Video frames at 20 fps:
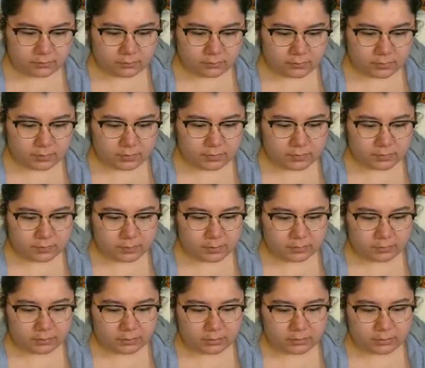
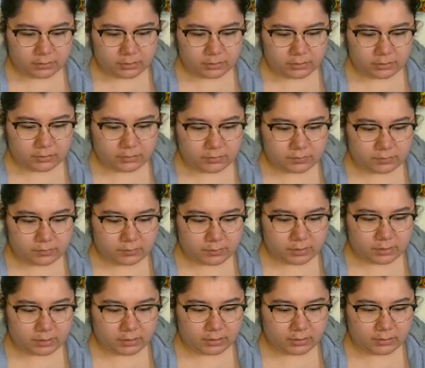disability insurance,
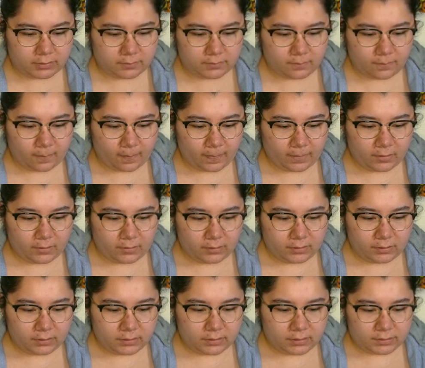Medicaid,
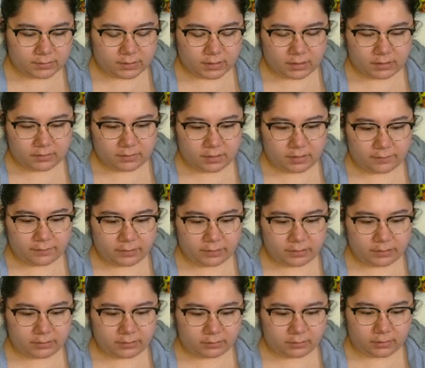is that you have like
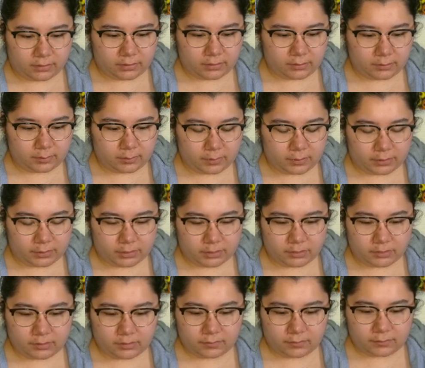an allotted
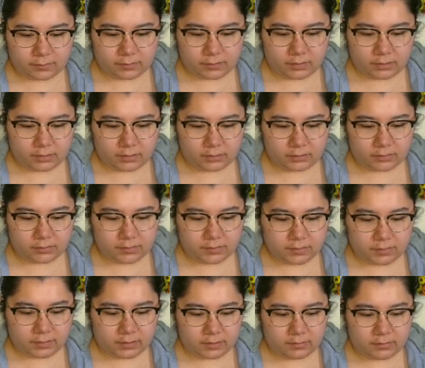budget for the year, so
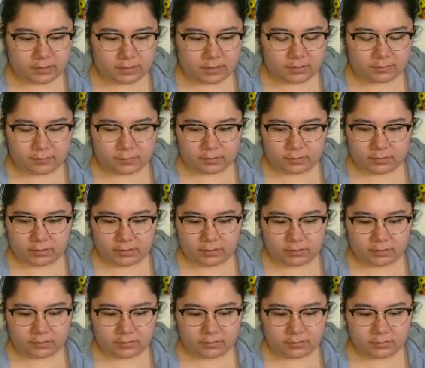like you can't really
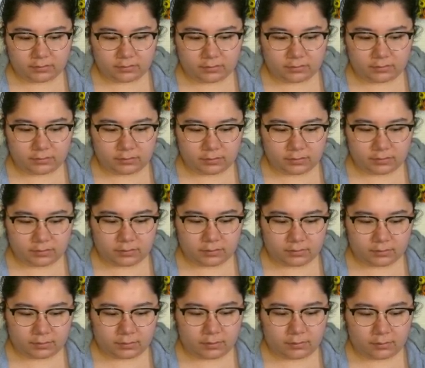
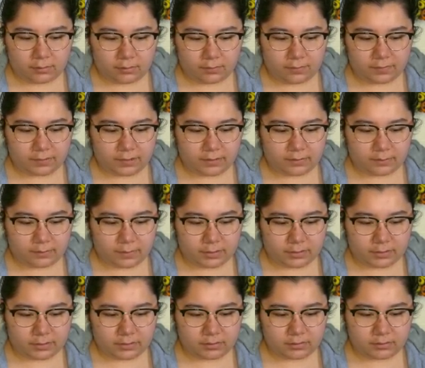go over that
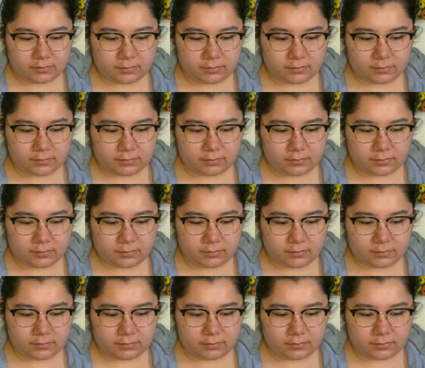budget.